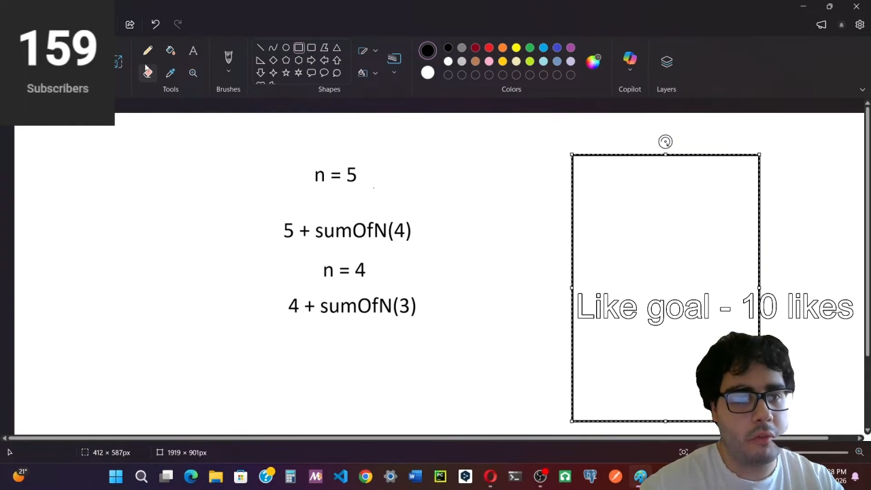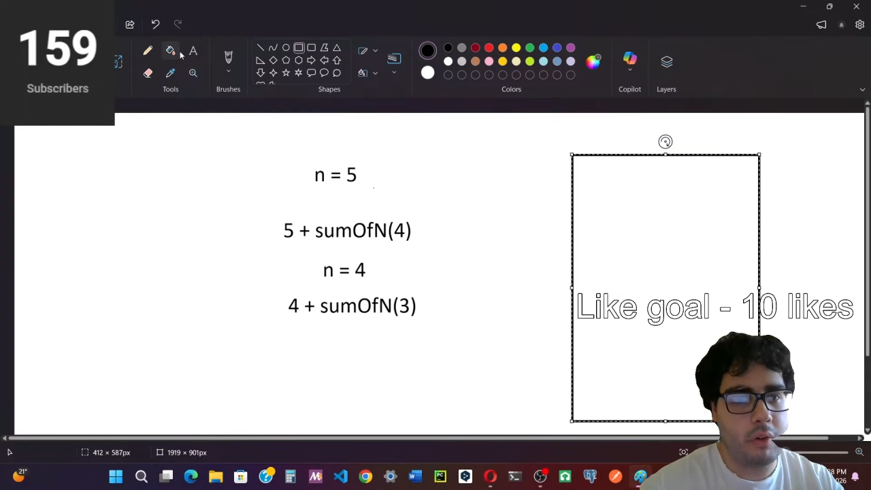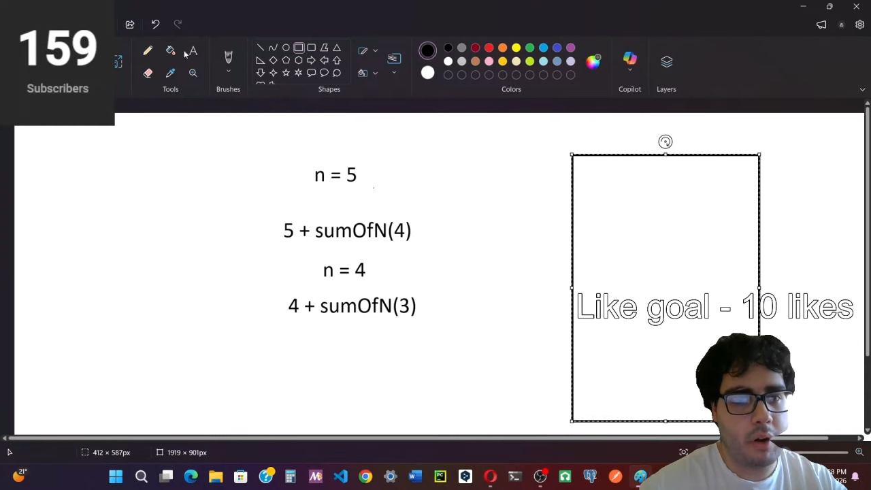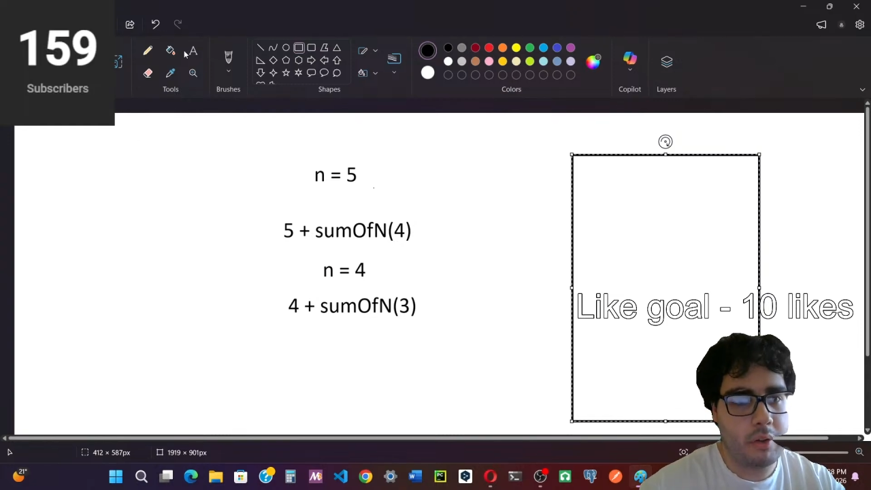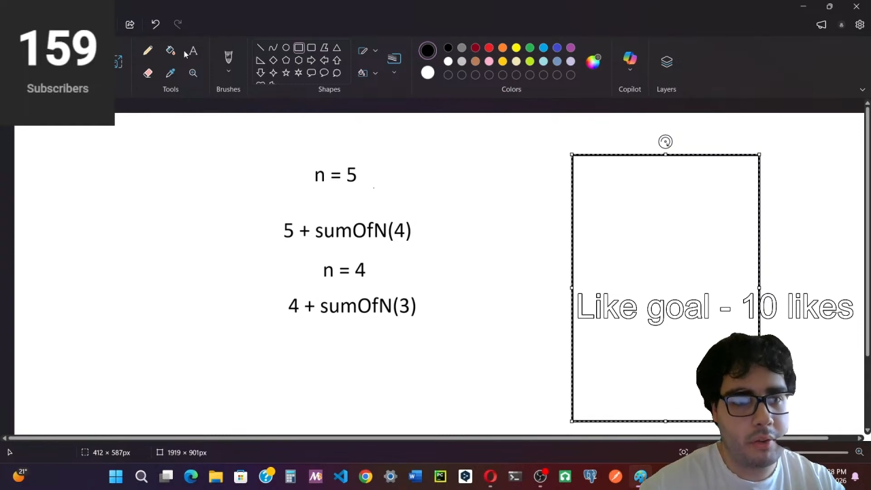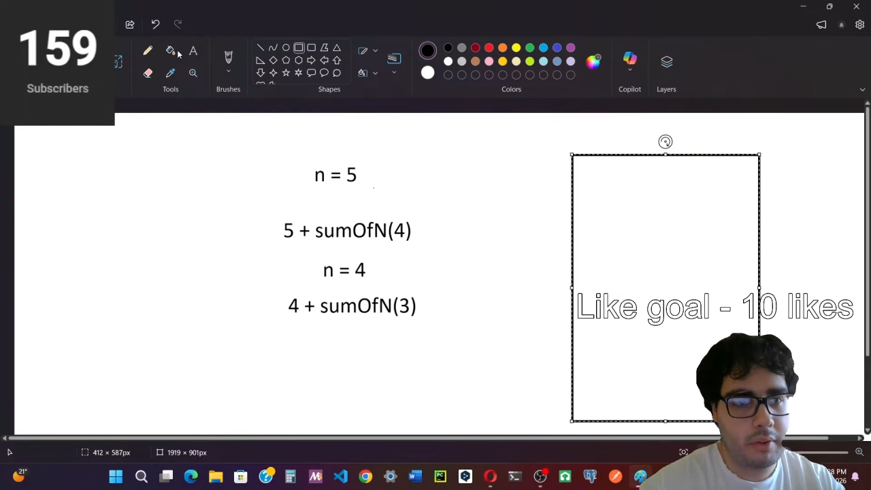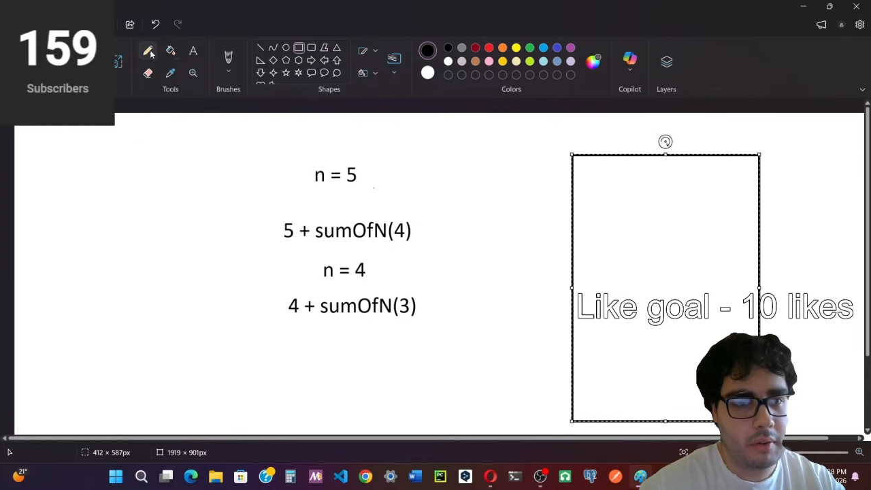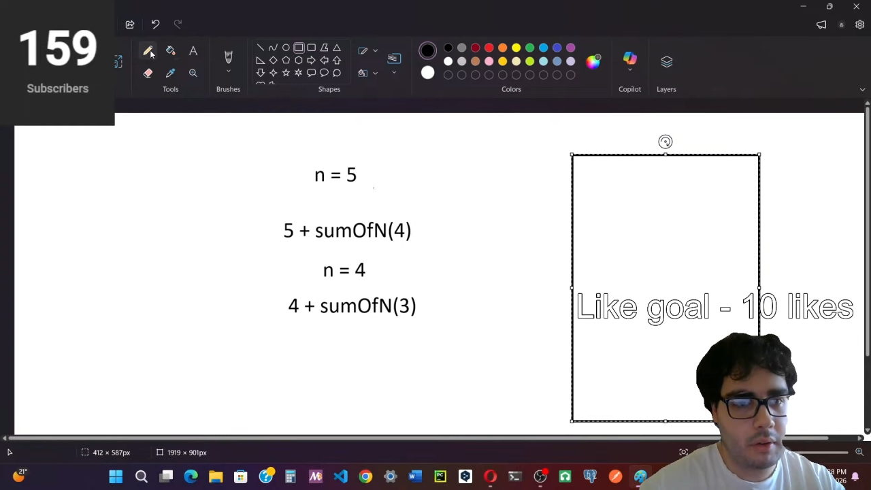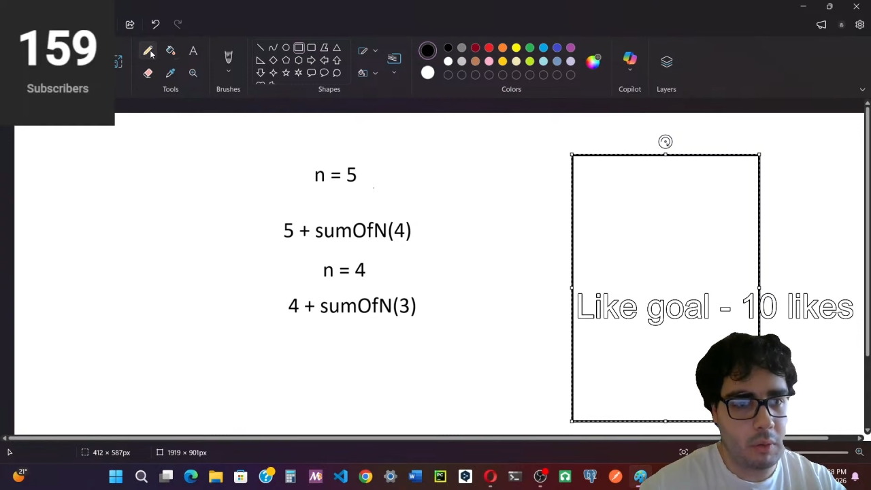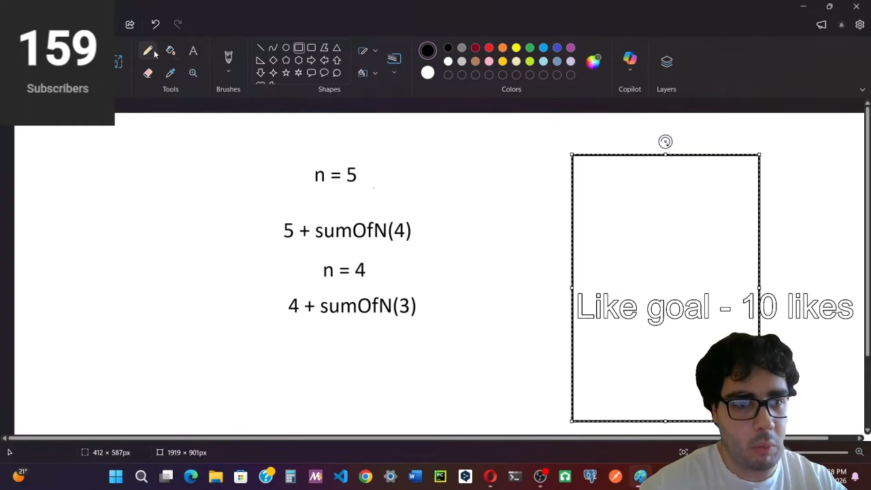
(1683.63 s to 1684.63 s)

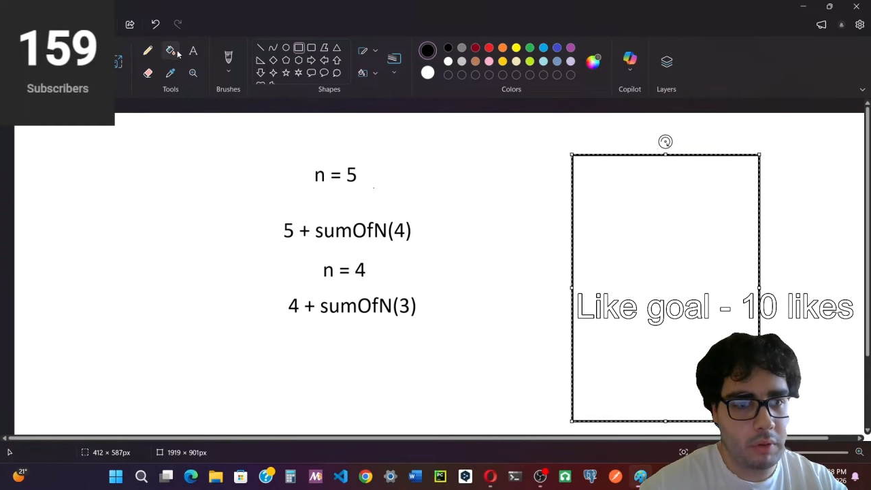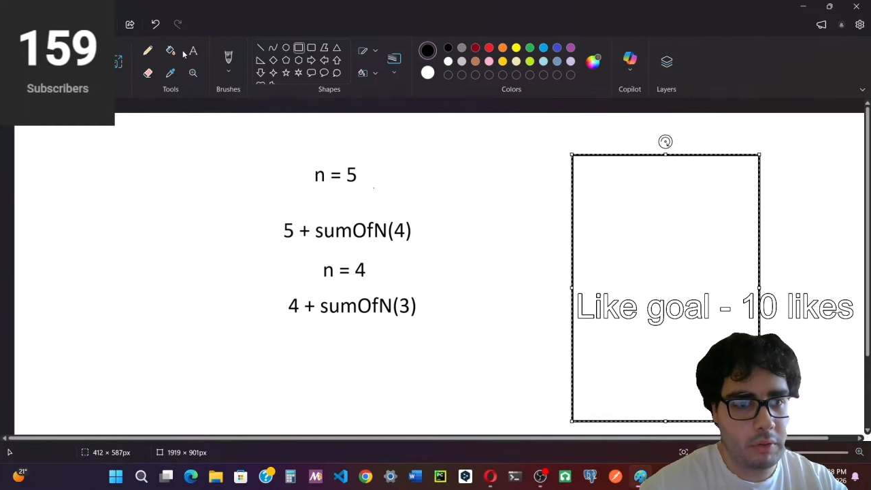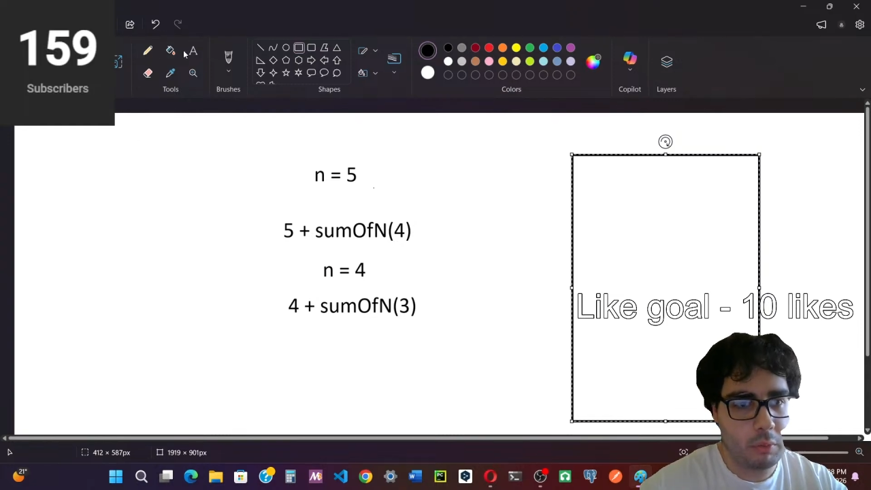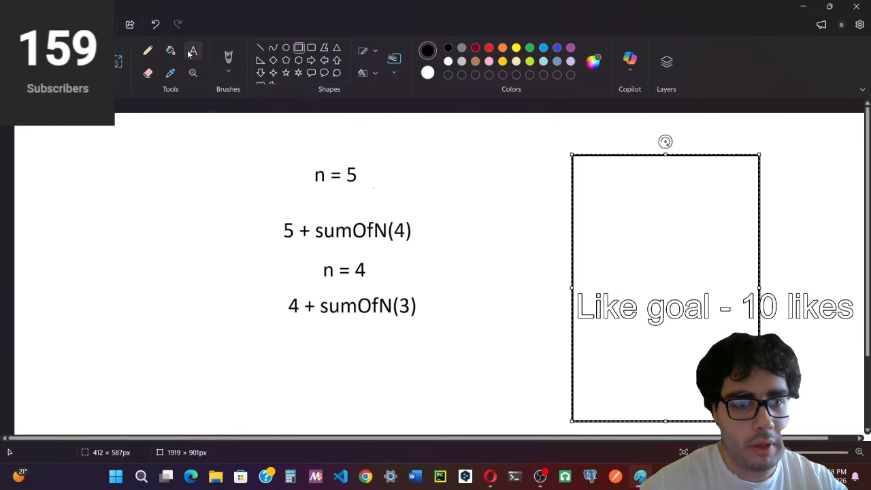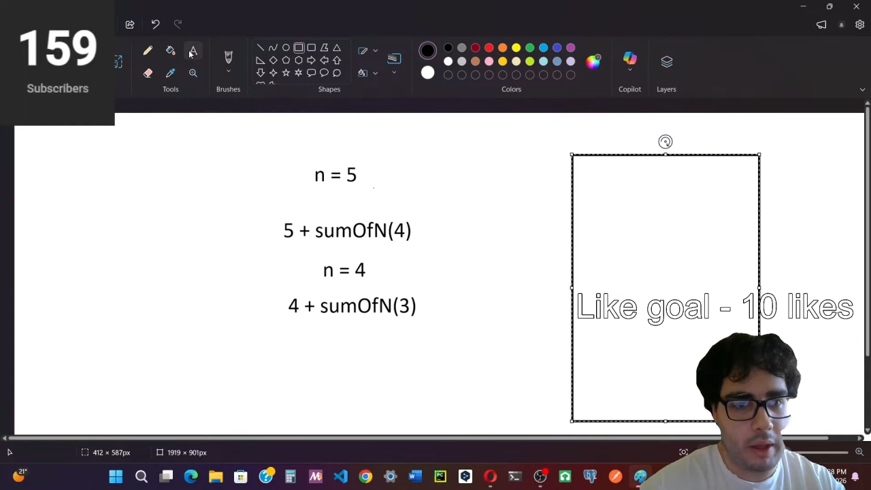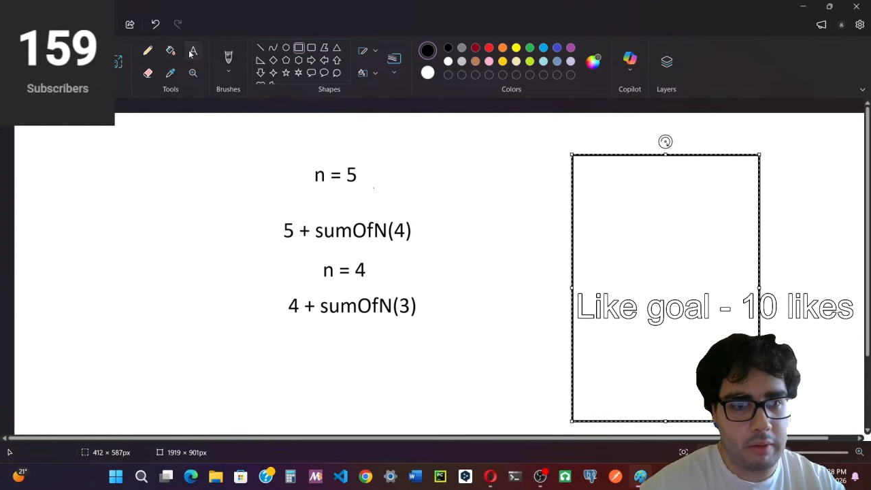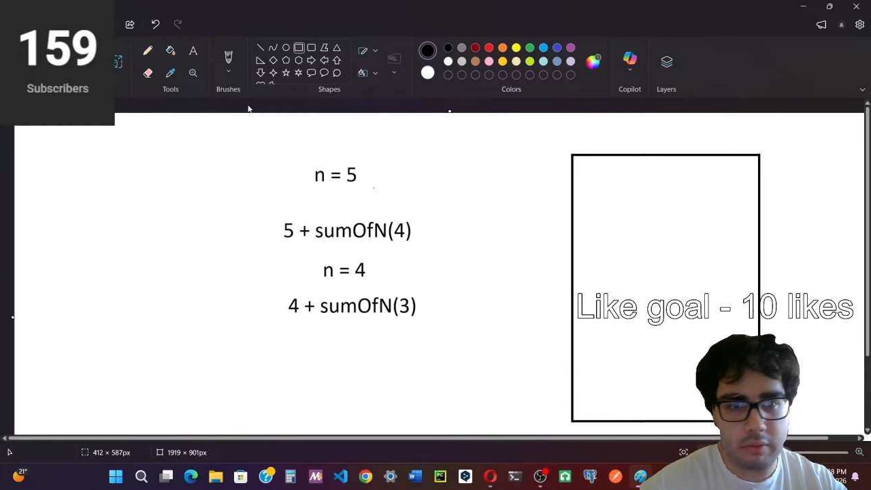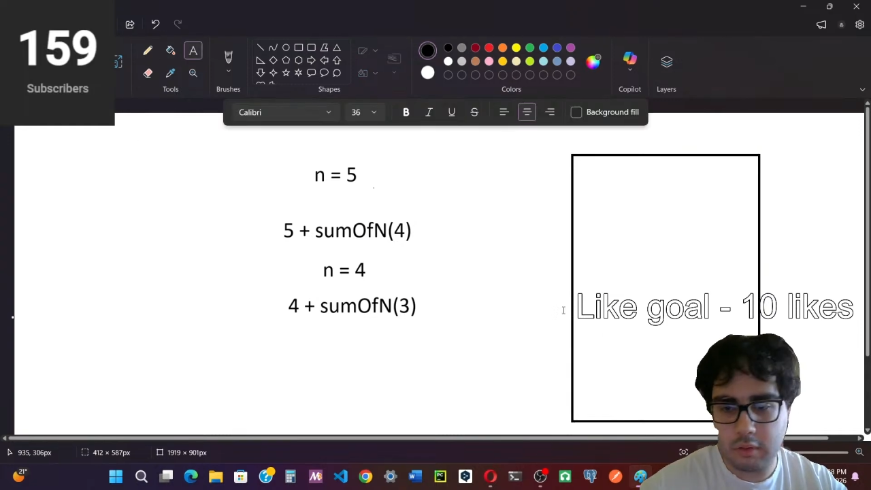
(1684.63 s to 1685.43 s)
First, what do we have?